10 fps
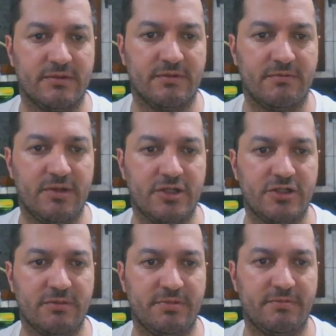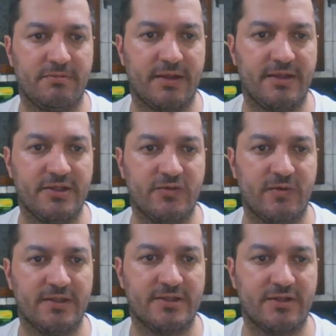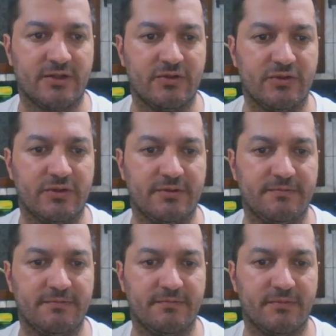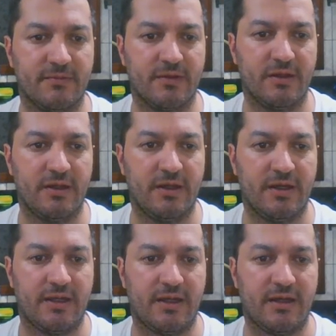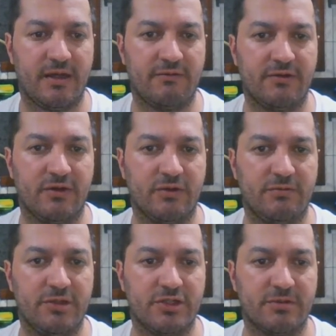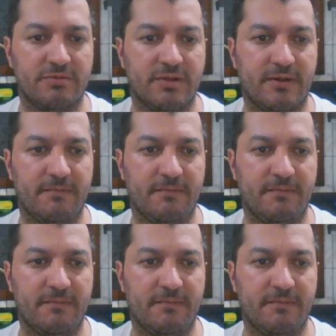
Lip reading: bishop, but this one is not good, and I have the good bishop, yeah,